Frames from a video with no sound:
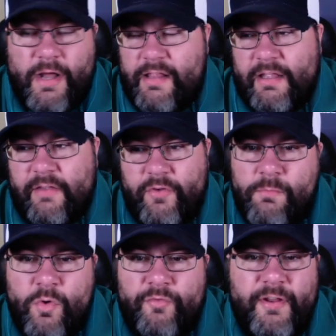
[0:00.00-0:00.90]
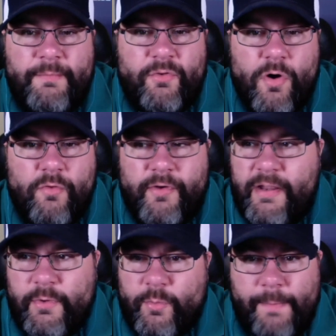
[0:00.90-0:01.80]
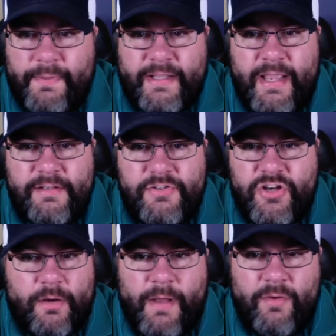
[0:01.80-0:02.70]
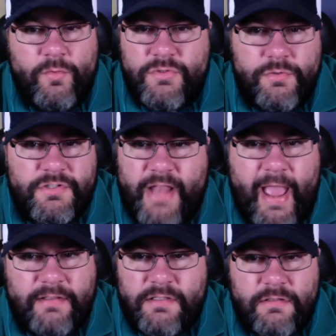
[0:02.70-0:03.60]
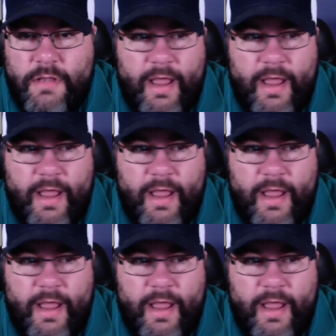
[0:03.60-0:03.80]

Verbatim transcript: I think if you moved him to Rover, he would replicate Jeremiah Owusu-Koramoah's stats.